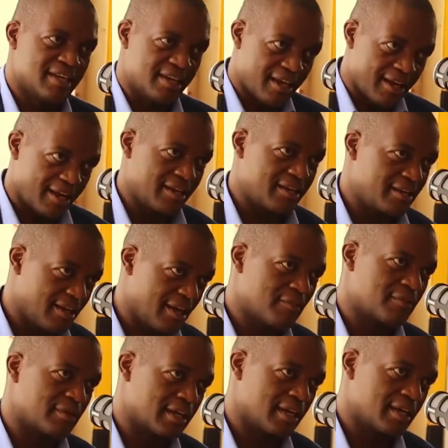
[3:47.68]
generally in
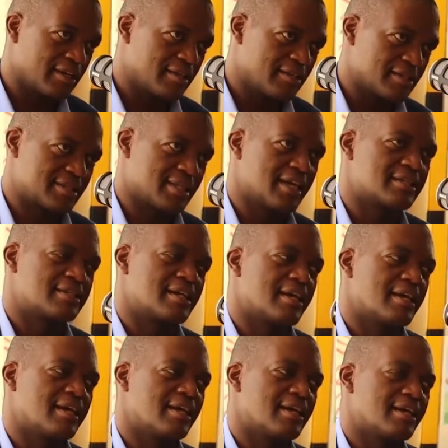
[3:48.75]
Africa is that
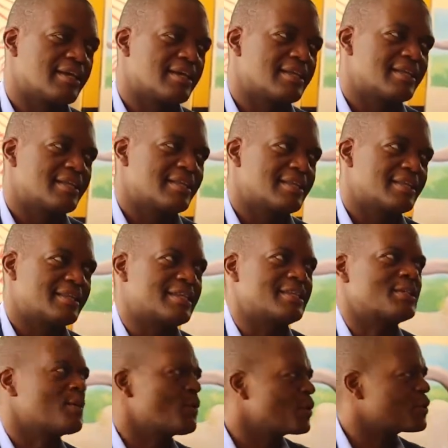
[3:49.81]

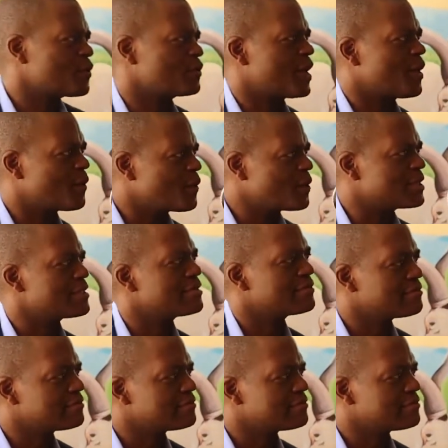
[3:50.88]
there's a lot of downloads.